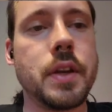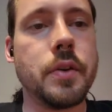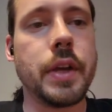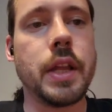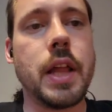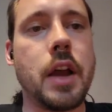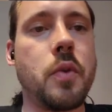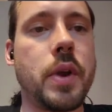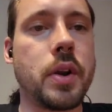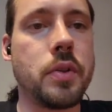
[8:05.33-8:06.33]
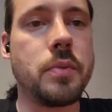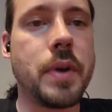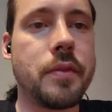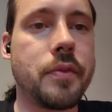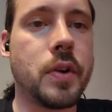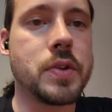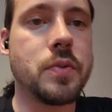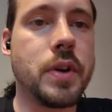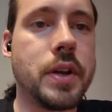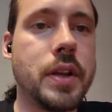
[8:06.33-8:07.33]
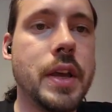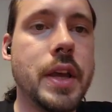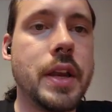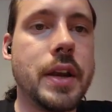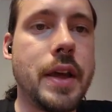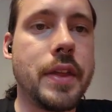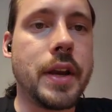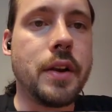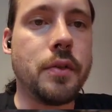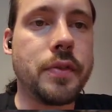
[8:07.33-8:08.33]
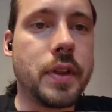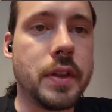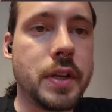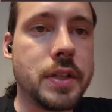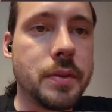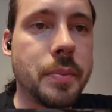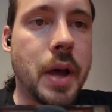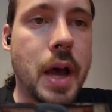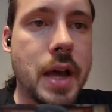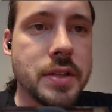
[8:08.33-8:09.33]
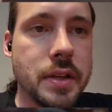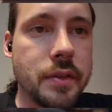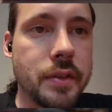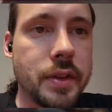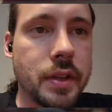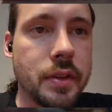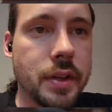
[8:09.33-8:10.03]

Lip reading: going a lot quicker than my first one, now that I don't feel a need to pause on everything.